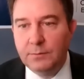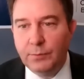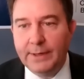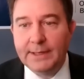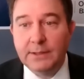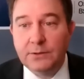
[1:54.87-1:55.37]

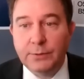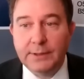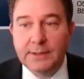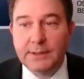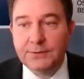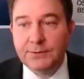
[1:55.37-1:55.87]
regulatory
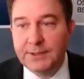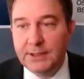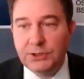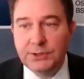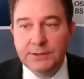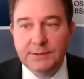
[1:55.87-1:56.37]

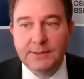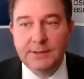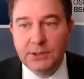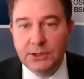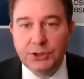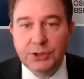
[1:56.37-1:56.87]
consultations and
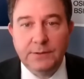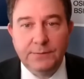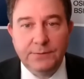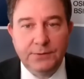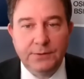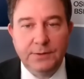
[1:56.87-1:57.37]

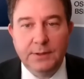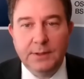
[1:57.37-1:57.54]
initiatives